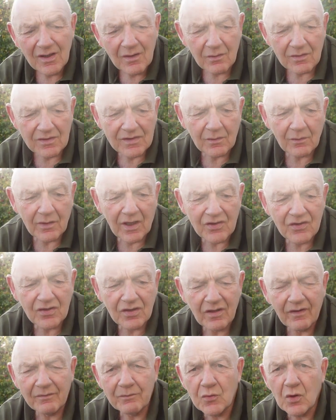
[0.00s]
was the
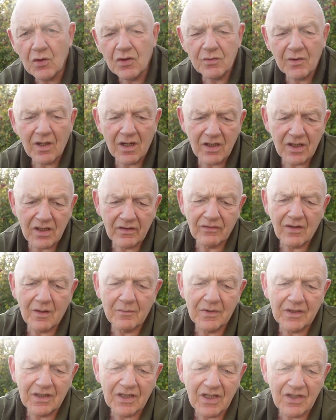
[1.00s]
question of mutuality of
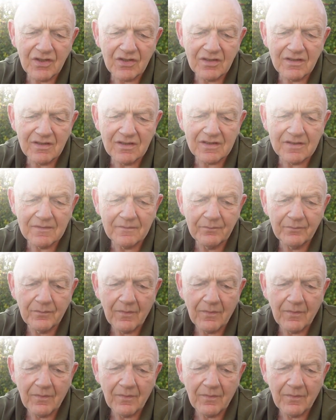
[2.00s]
obligations.